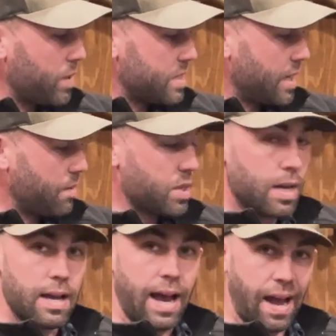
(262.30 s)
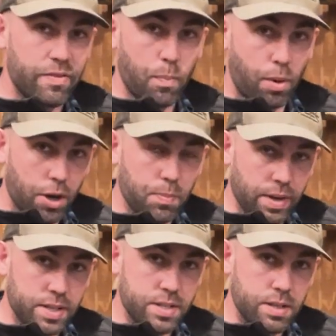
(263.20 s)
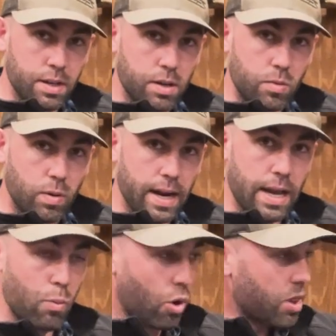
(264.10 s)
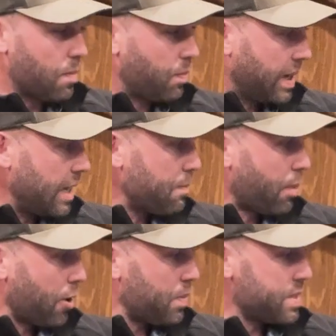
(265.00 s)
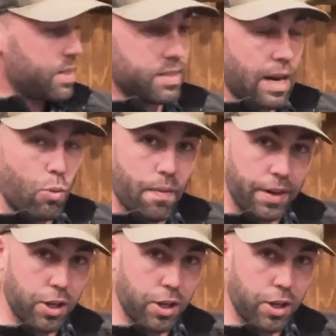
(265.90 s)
bit setups have a purpose, right? And one of the key purposes that I want the